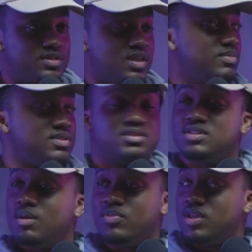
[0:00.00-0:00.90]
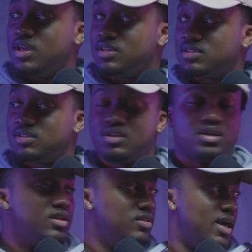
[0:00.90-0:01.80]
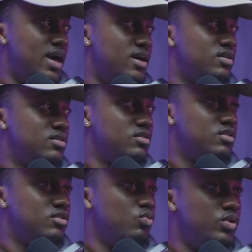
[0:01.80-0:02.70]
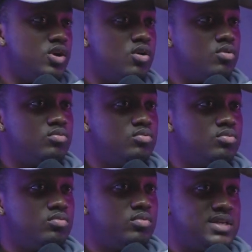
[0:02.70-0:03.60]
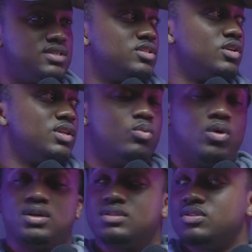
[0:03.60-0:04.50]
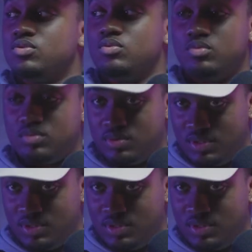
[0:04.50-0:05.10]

Some some things that we don't necessarily want to